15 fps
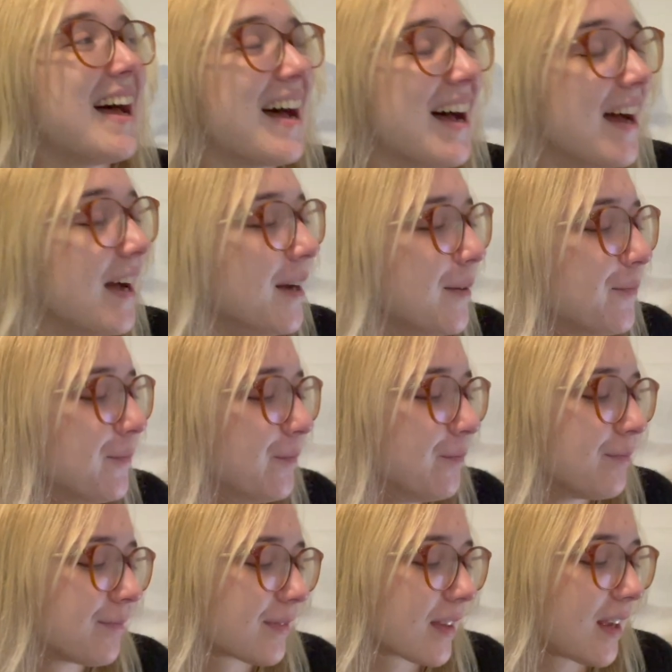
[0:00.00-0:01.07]

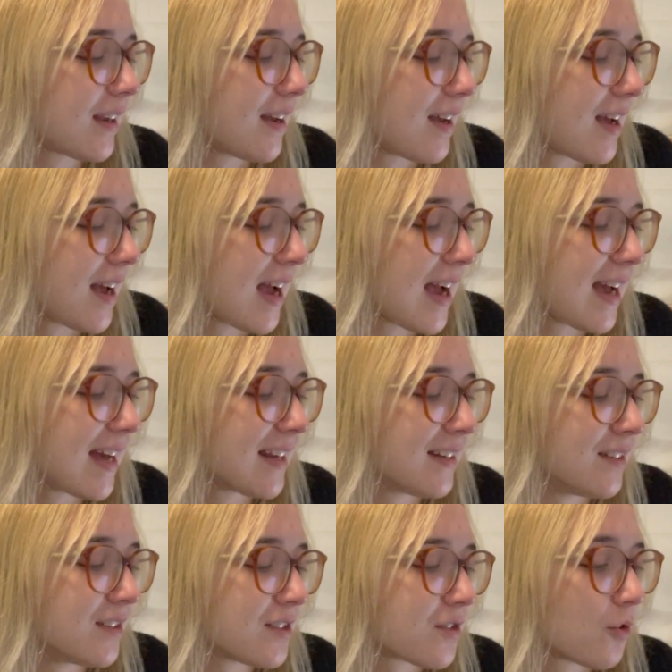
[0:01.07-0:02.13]
Um,
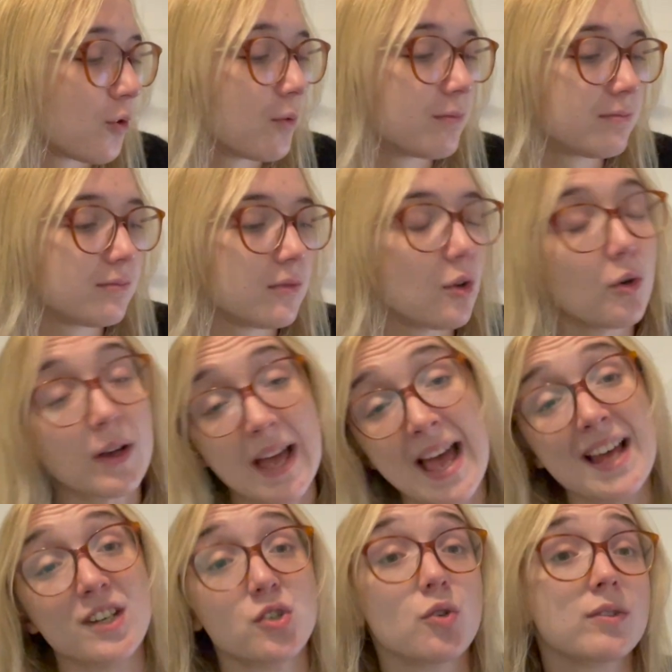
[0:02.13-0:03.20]
and
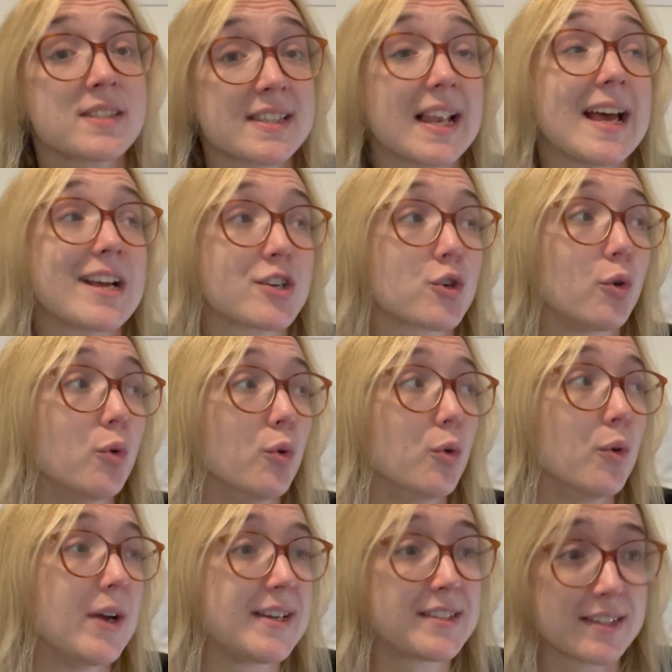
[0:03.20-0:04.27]
and slash
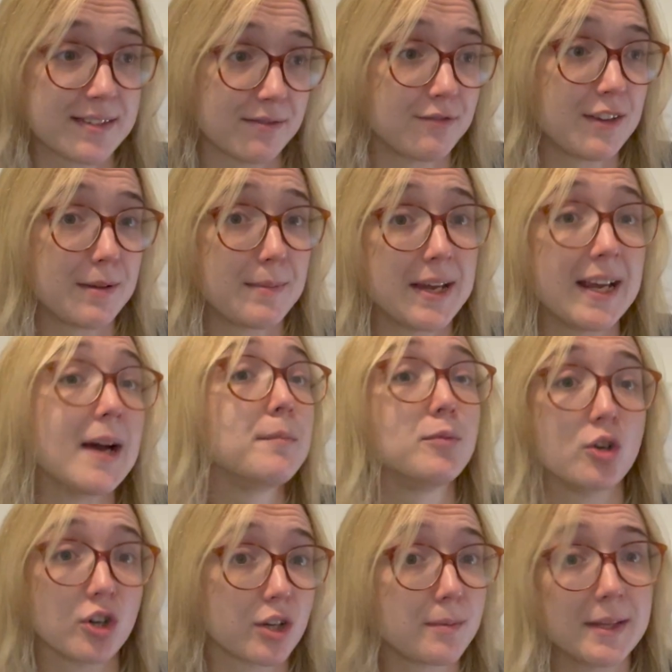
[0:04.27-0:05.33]
or it doesn't fit me i'm
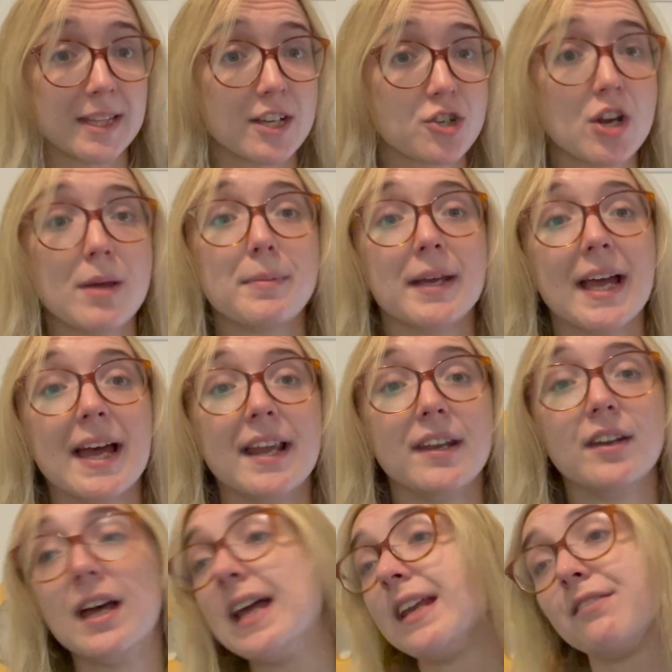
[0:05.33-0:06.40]
not going to be that shape
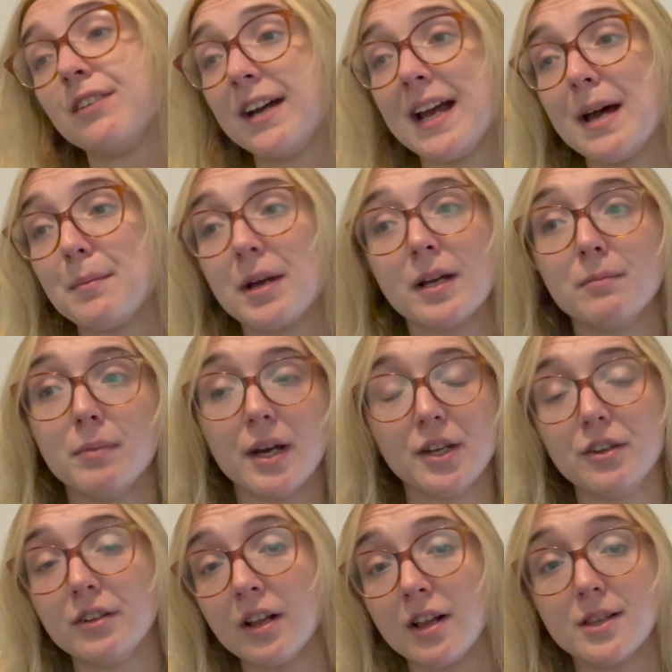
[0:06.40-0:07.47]
again and if i am i can buy
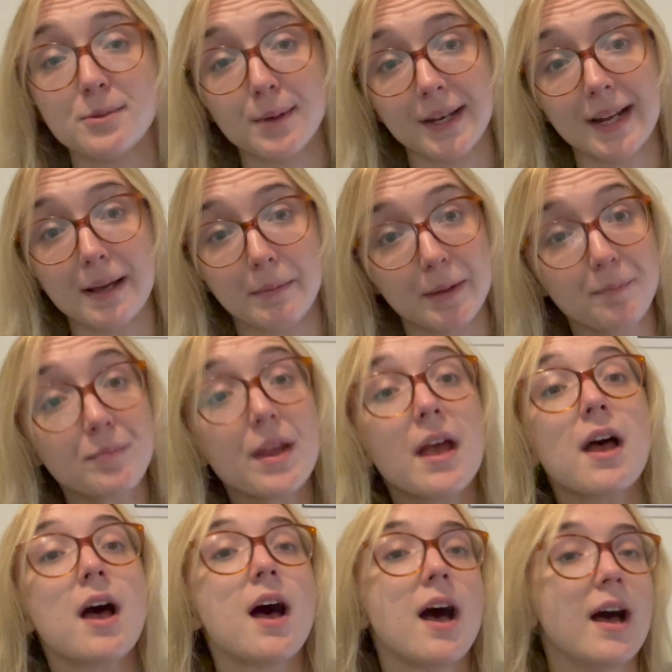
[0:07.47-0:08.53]
new clothes when i am it
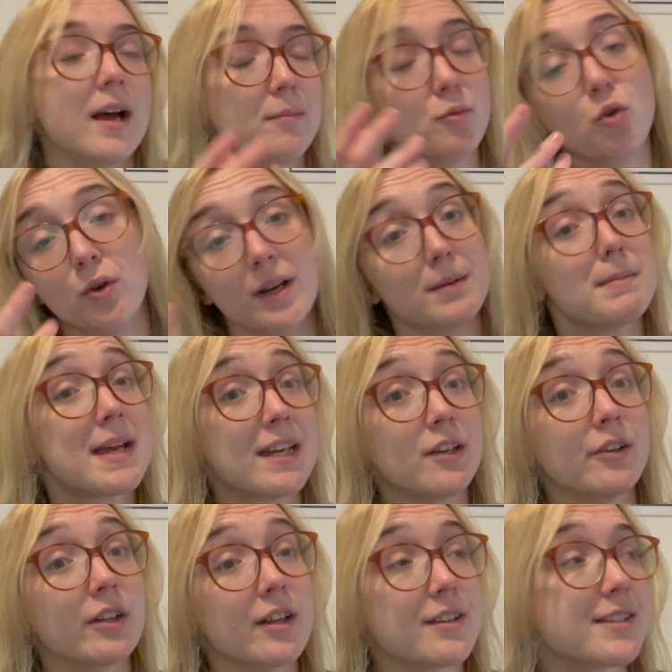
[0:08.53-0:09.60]
um, or i can make new
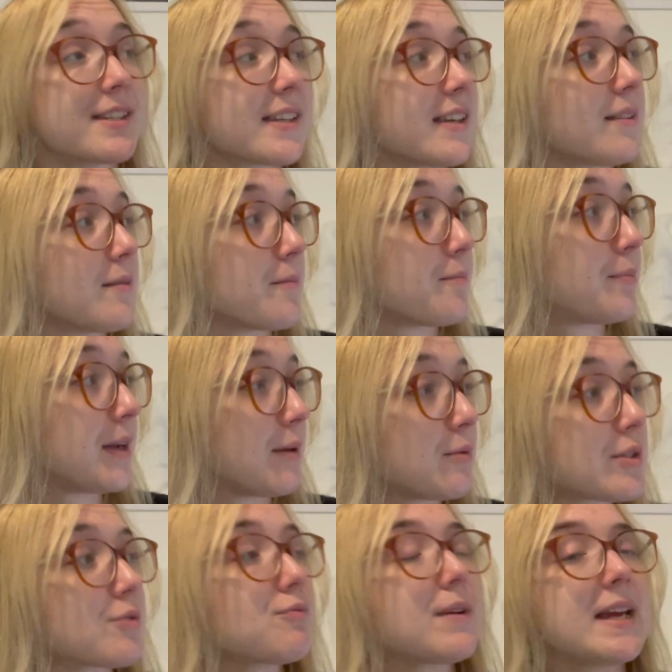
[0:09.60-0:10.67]
clothes but it
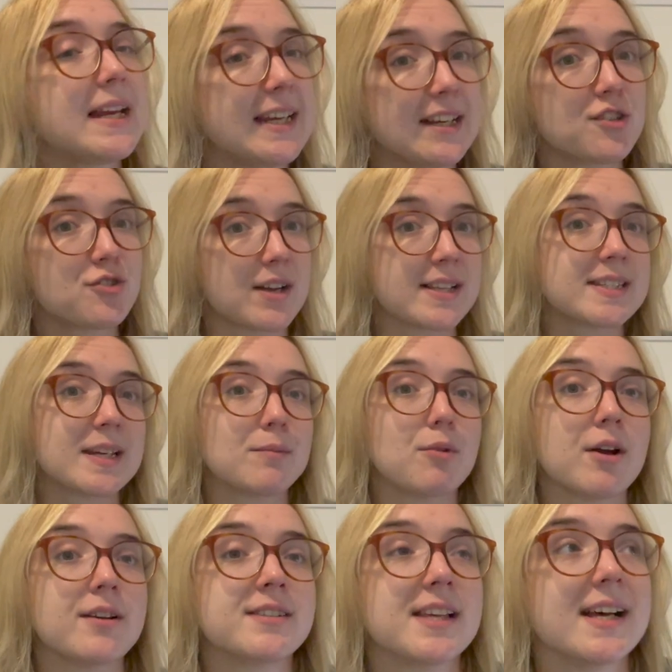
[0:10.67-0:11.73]
was a really interesting
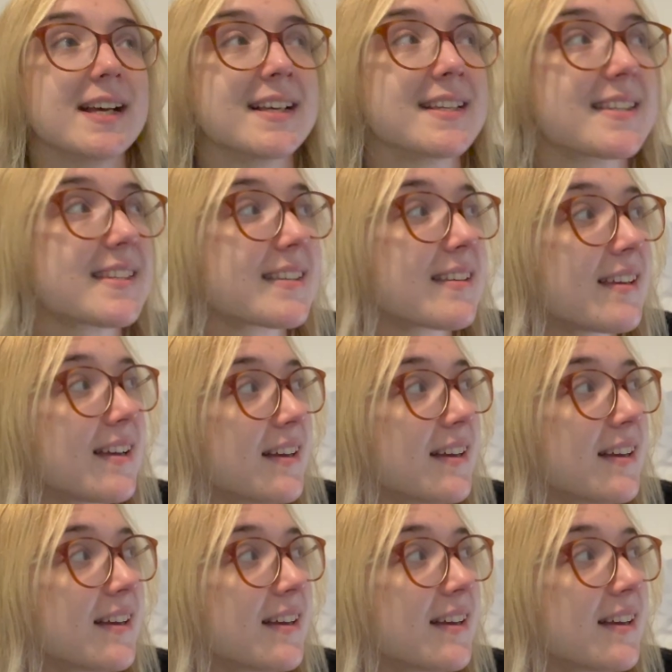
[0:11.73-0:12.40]
process